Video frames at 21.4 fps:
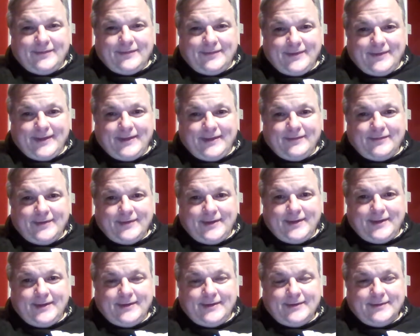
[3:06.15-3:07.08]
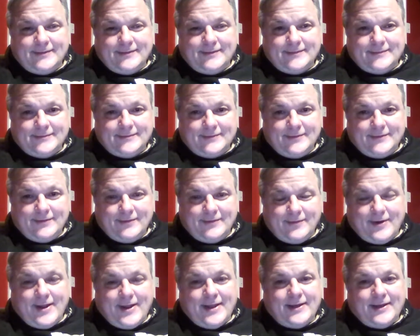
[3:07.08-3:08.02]
sleazy,
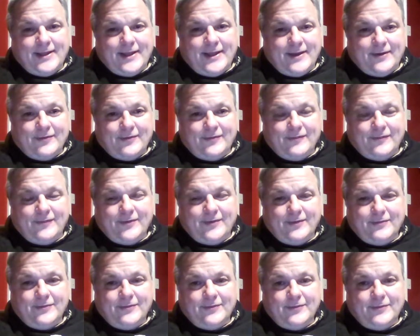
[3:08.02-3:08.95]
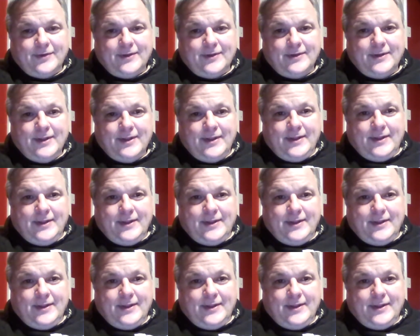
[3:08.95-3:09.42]
grindhouse feel to it.